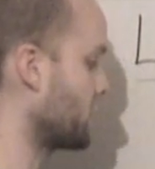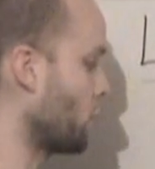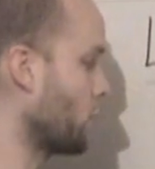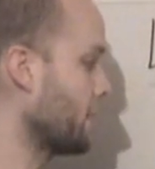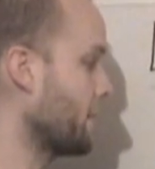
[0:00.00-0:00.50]
And
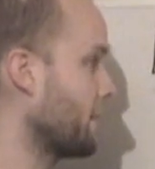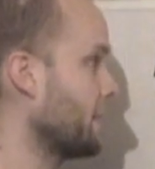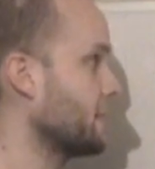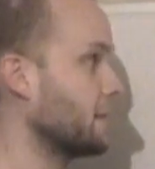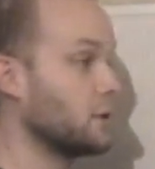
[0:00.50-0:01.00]
so one of the
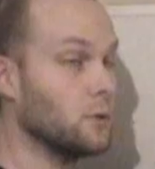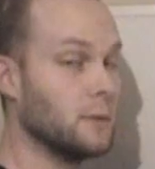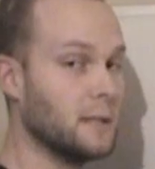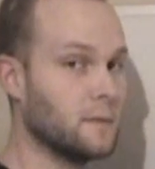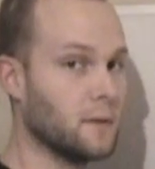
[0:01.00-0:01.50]
things that you
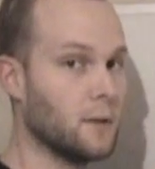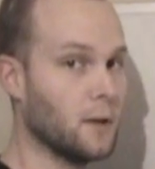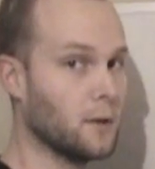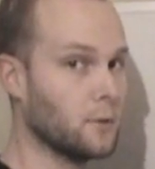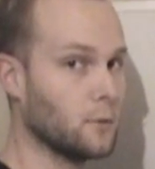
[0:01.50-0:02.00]
need to
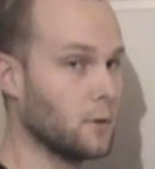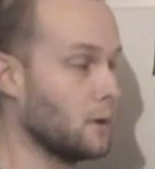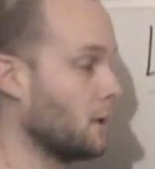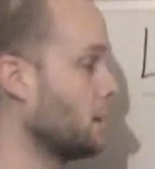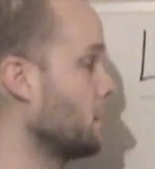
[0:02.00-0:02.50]
know
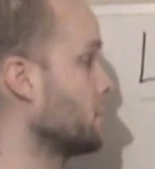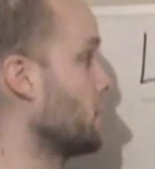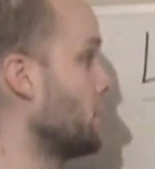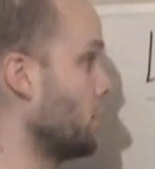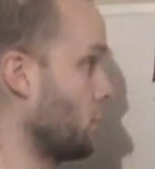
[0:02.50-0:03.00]

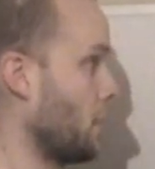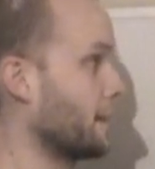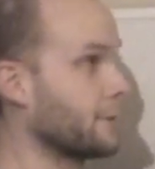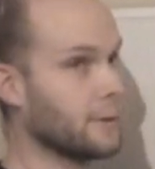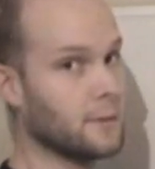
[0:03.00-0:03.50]
to know
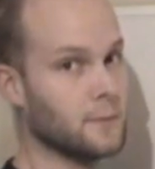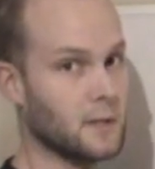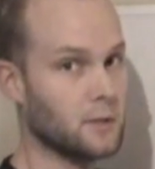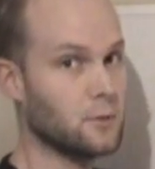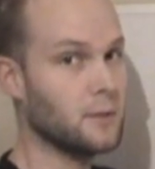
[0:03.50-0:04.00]

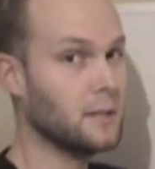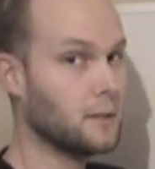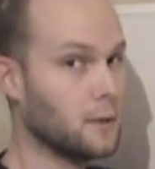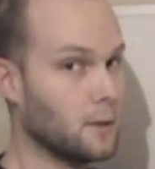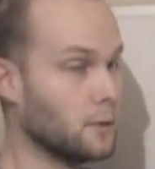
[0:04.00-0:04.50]
logarithms is you need
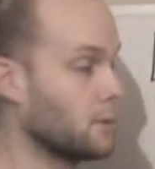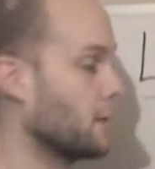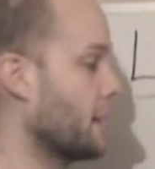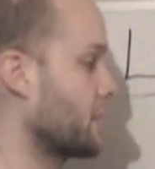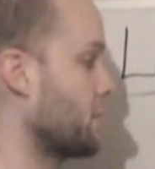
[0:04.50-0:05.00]
to know
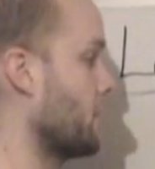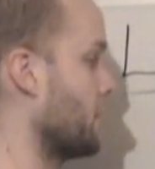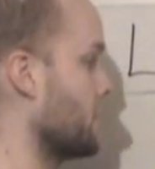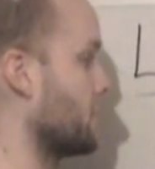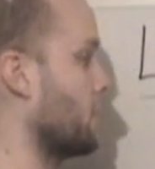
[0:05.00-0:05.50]
your
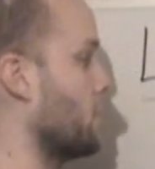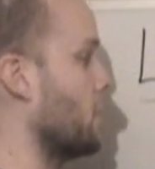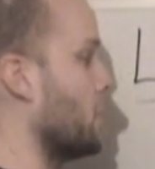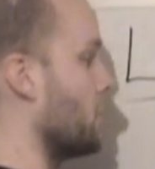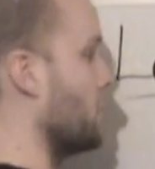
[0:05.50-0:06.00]
exponent.
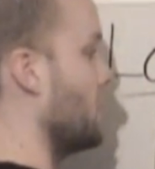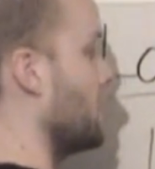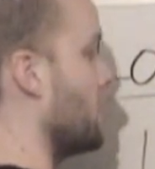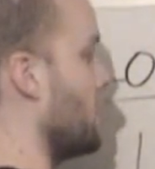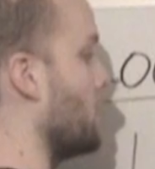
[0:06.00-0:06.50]
So you
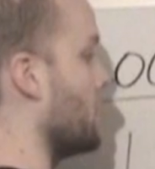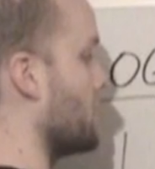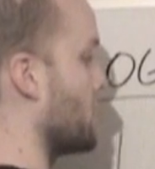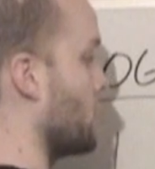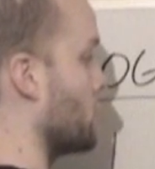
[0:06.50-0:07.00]
need to know
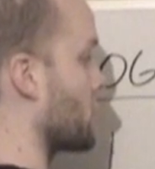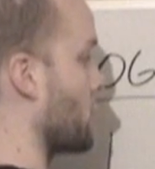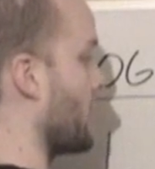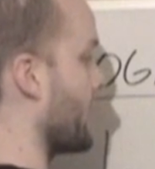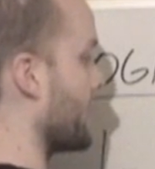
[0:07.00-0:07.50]
that two
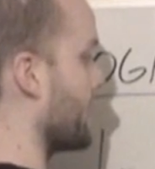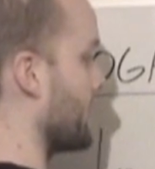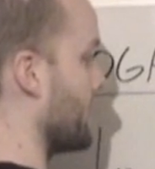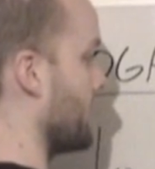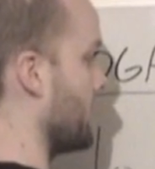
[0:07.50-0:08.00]

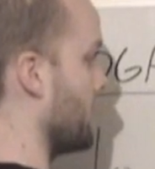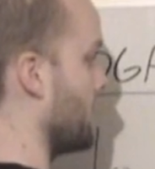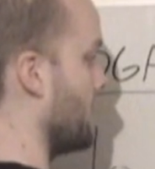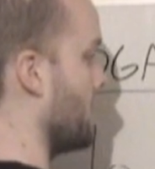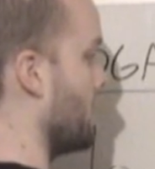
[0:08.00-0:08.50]
squared
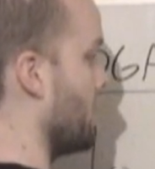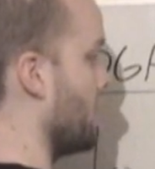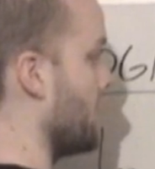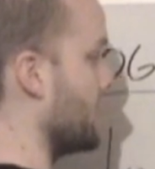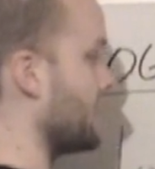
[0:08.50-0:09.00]

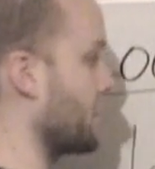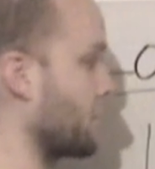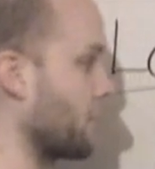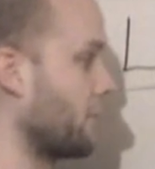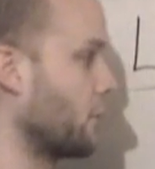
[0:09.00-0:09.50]
is
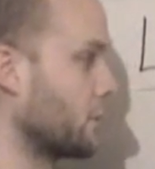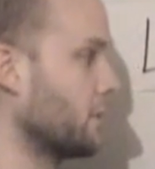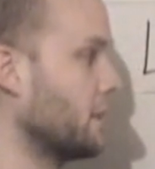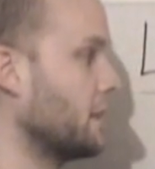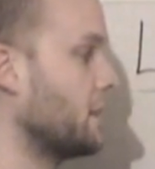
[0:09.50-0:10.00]
equal to
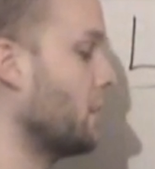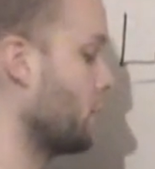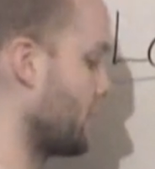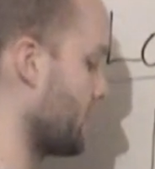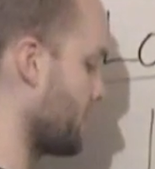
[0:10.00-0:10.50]
four. You need to
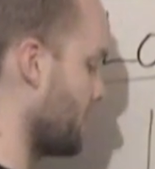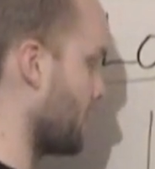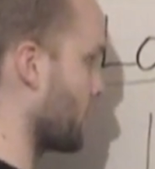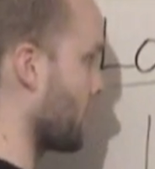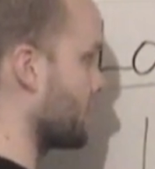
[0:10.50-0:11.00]
know what this
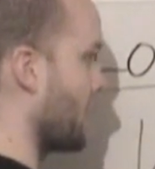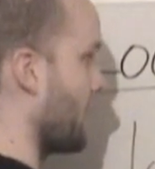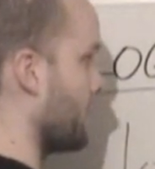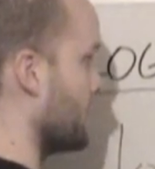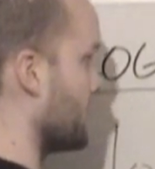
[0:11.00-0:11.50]
number up
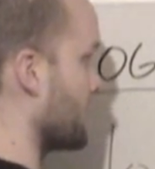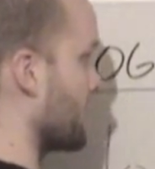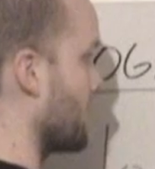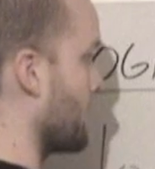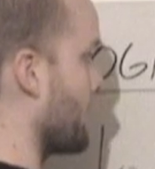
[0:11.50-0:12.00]
top is.